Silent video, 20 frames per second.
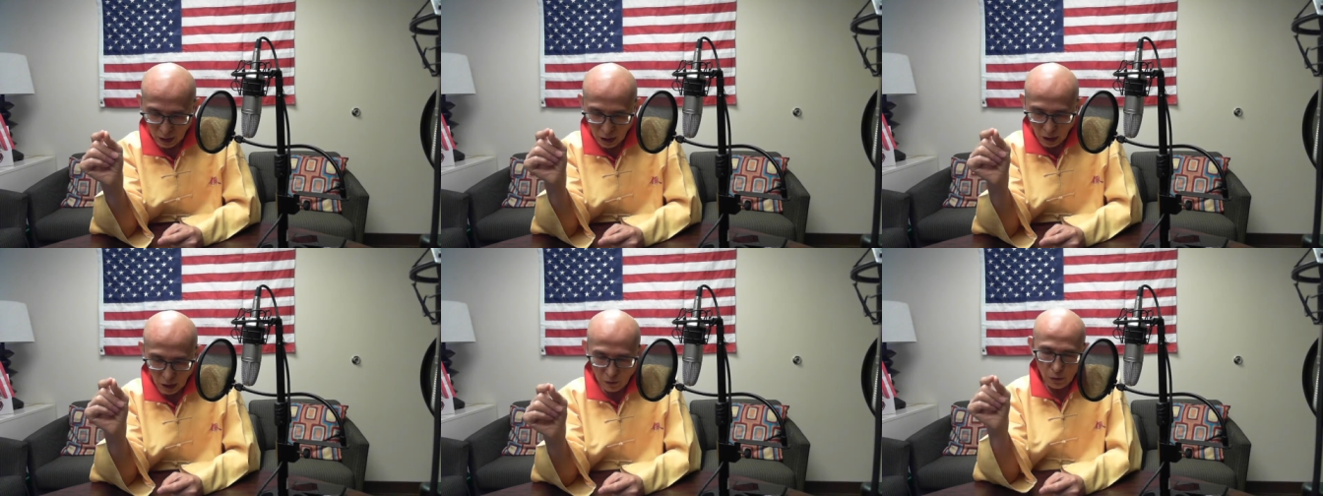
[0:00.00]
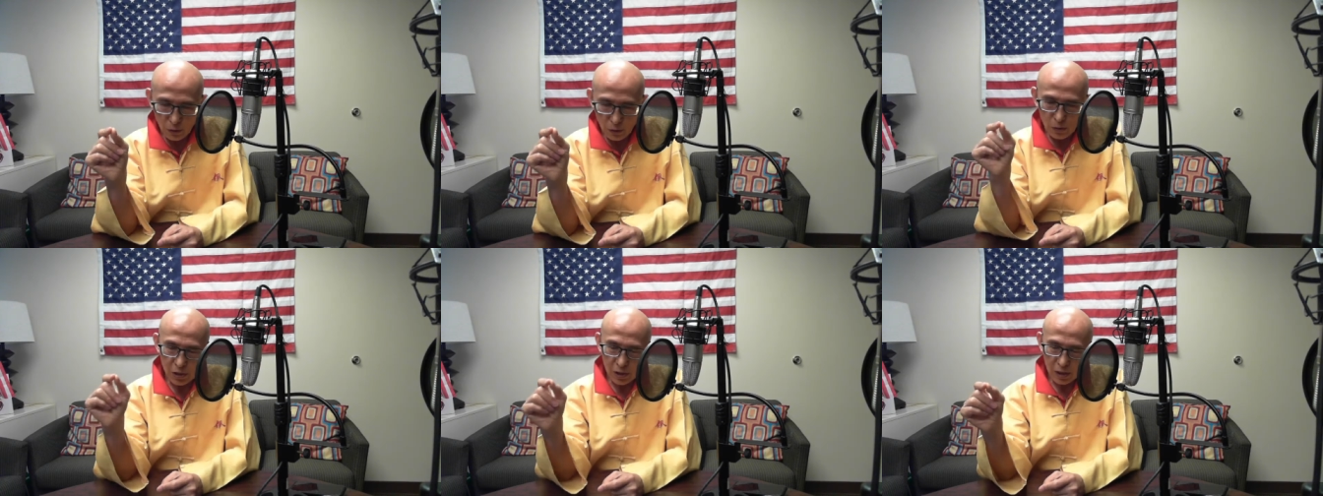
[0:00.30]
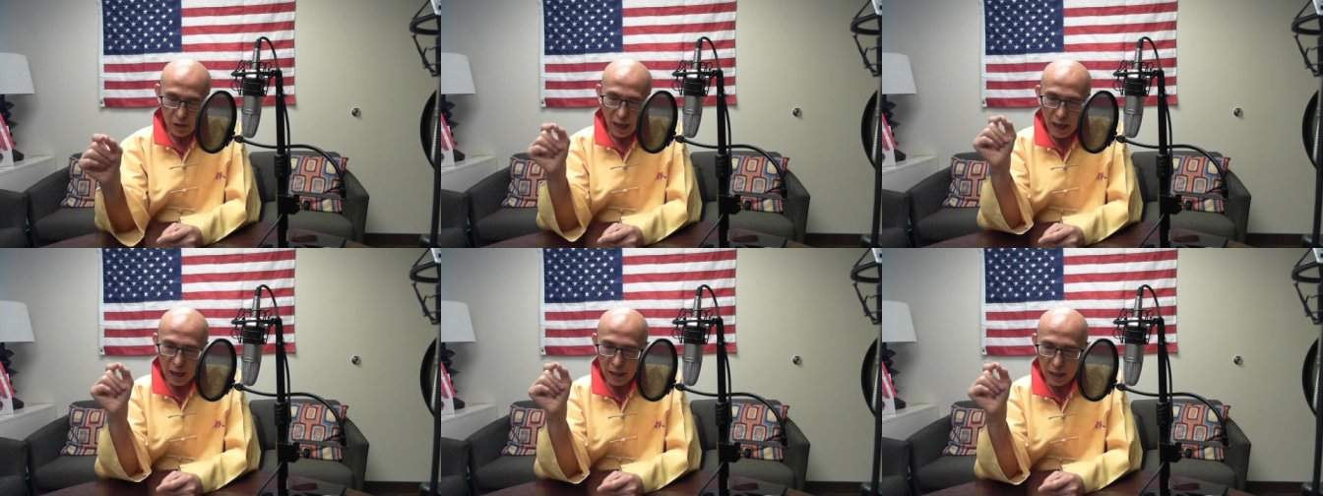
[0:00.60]
if you
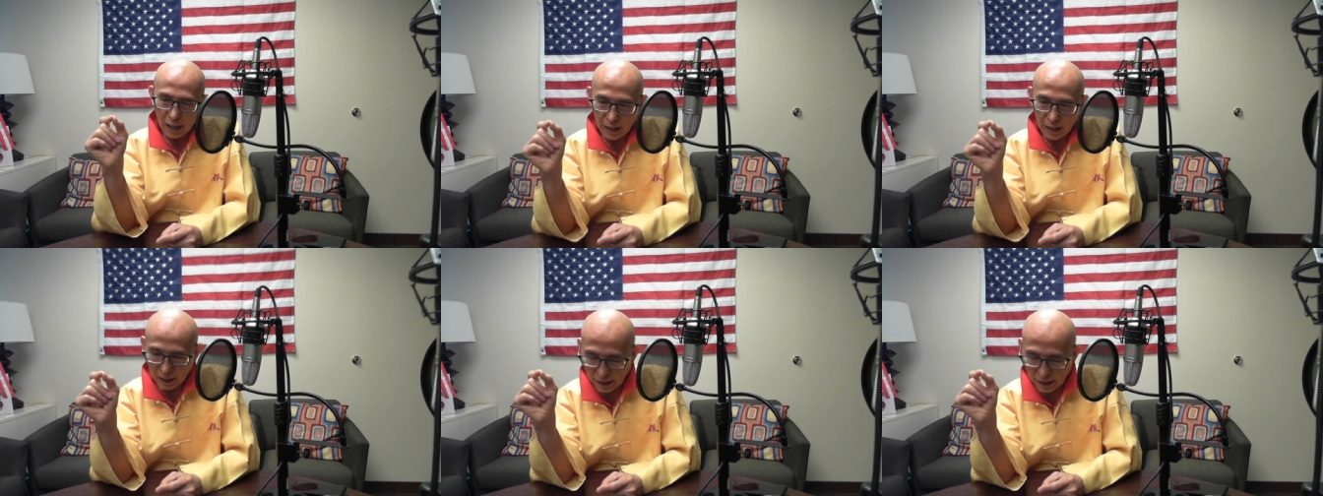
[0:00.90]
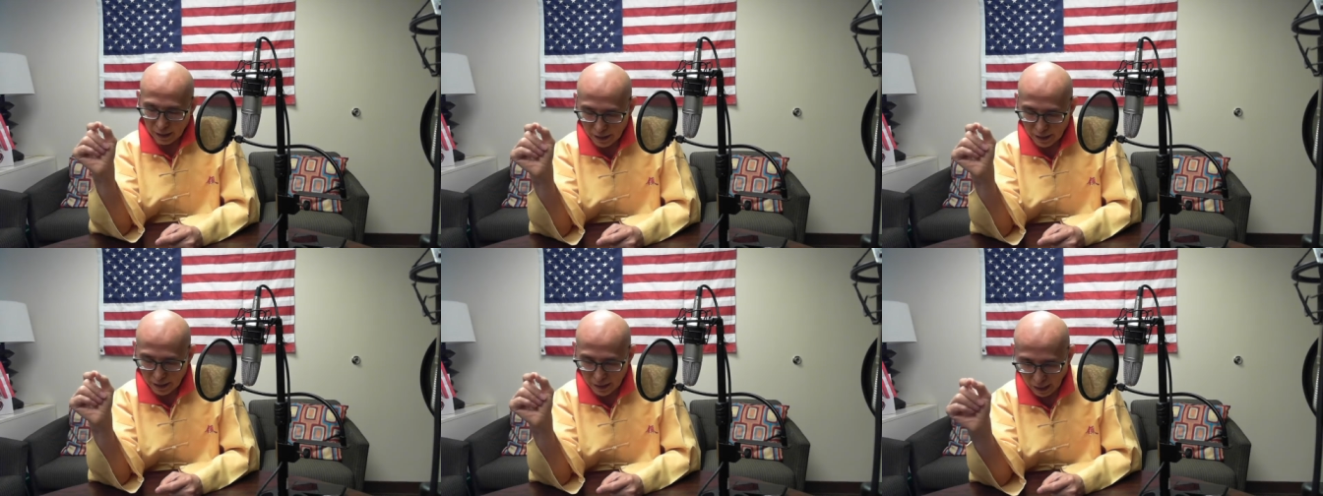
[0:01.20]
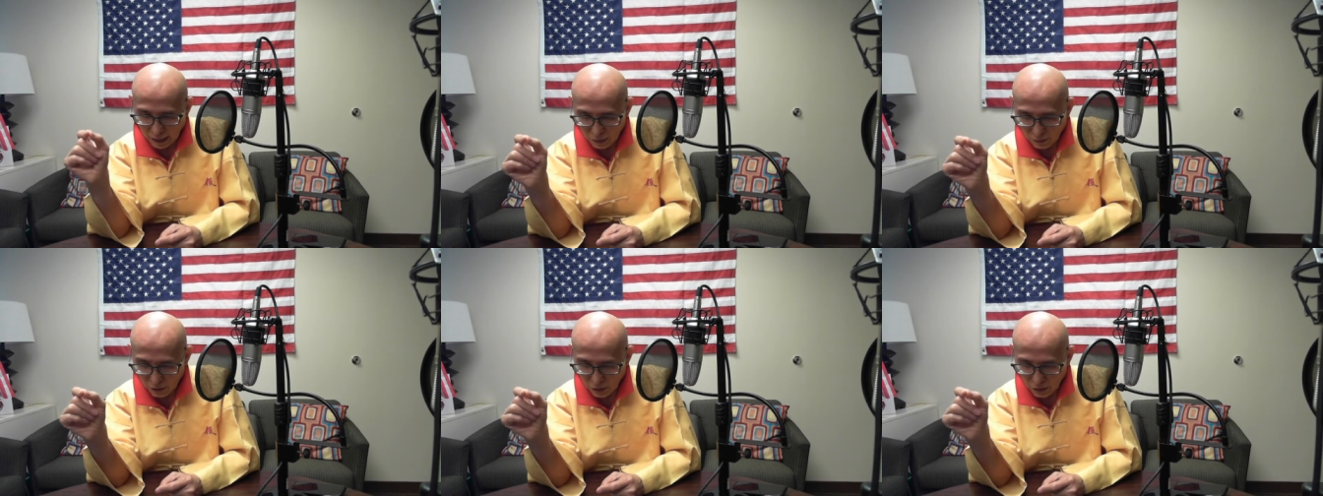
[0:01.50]
stay in that state
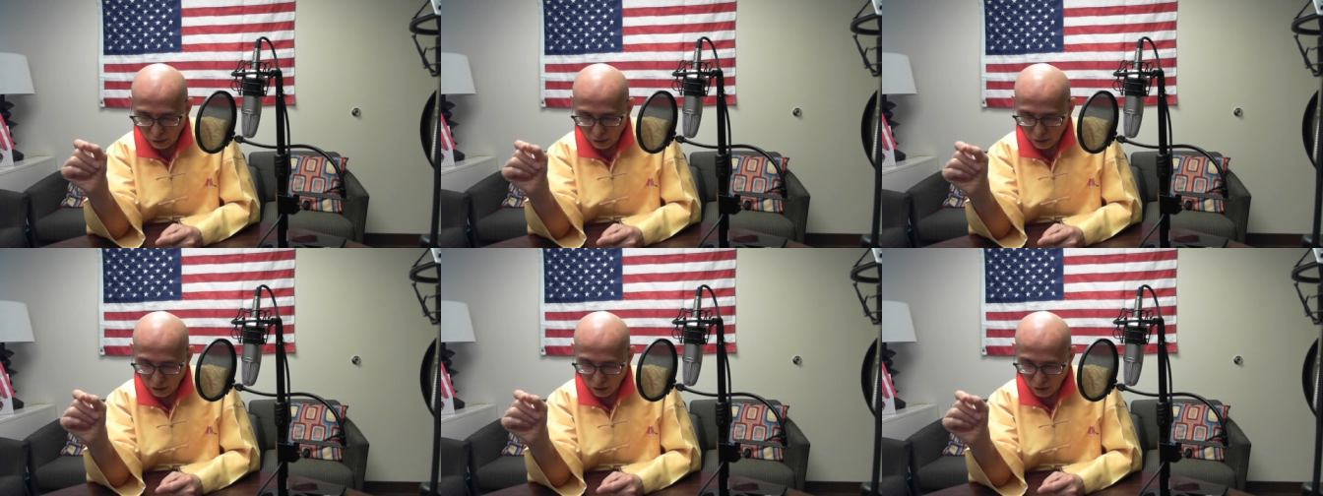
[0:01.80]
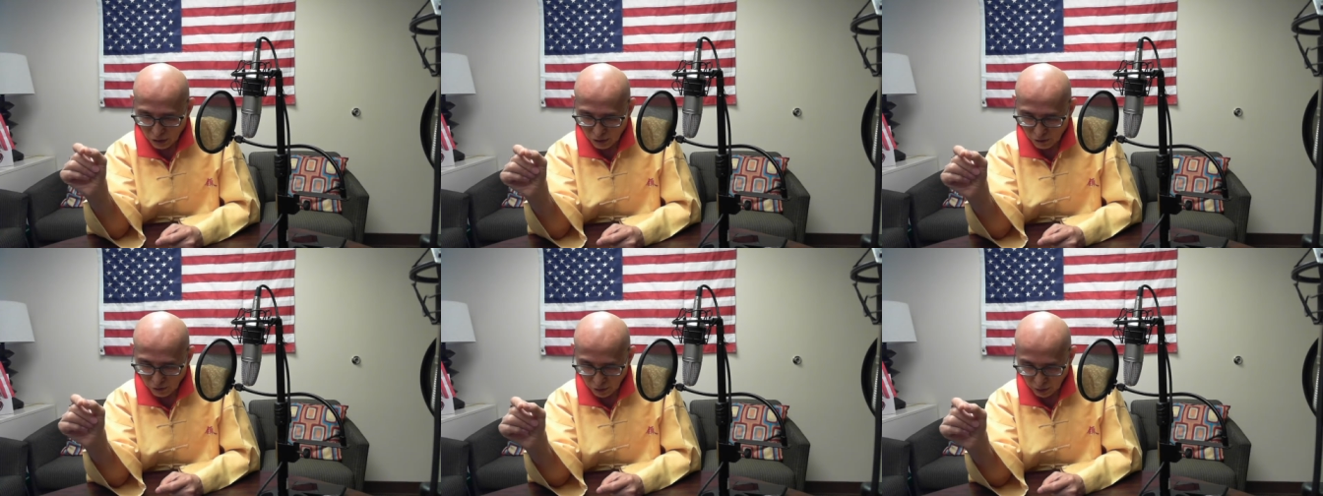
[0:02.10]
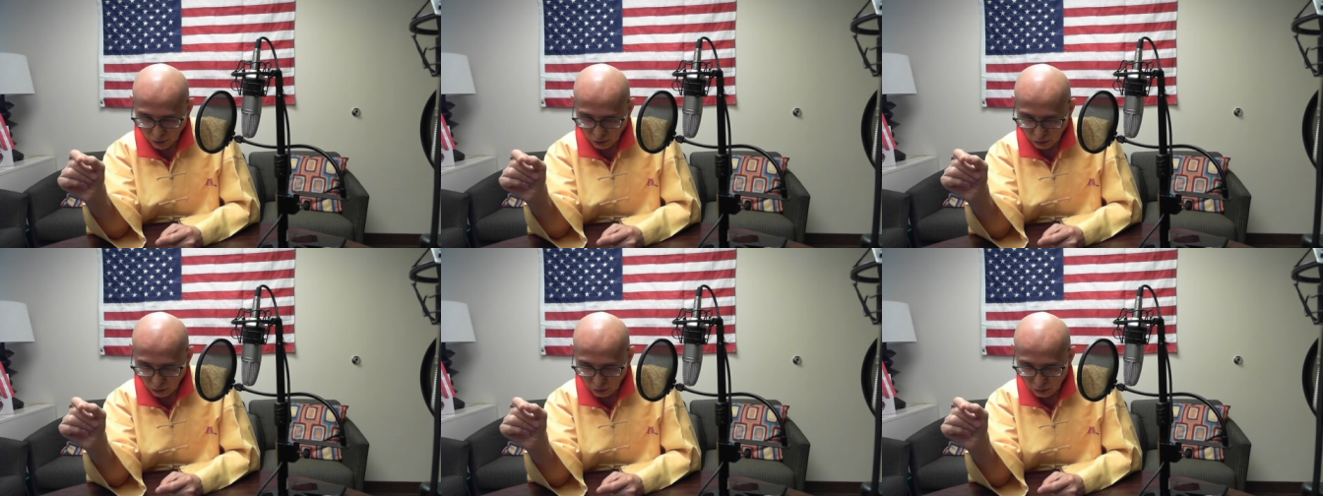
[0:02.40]
of conscious
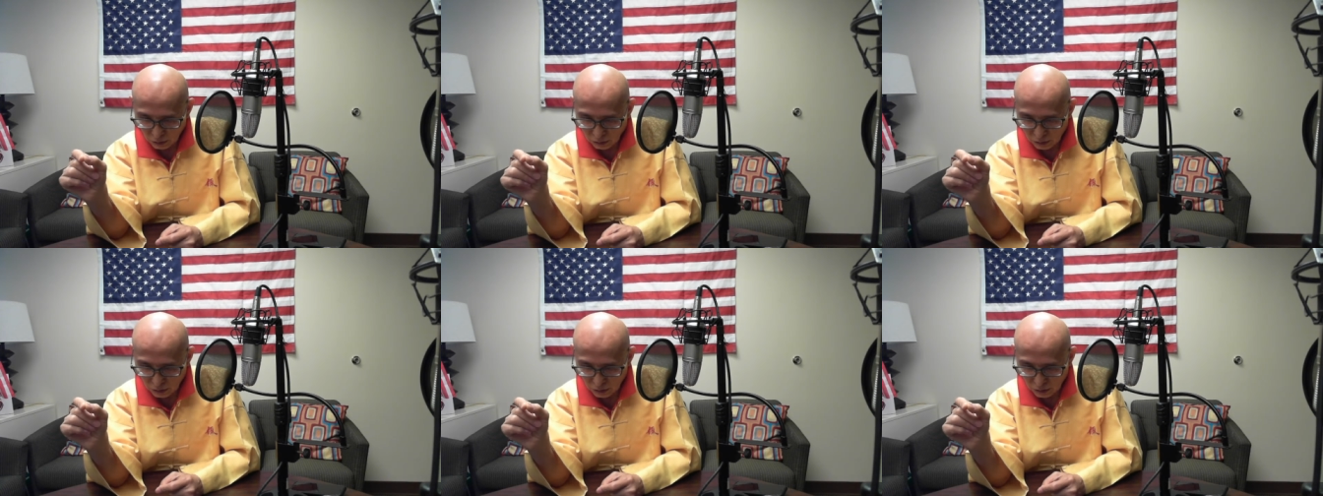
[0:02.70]
field,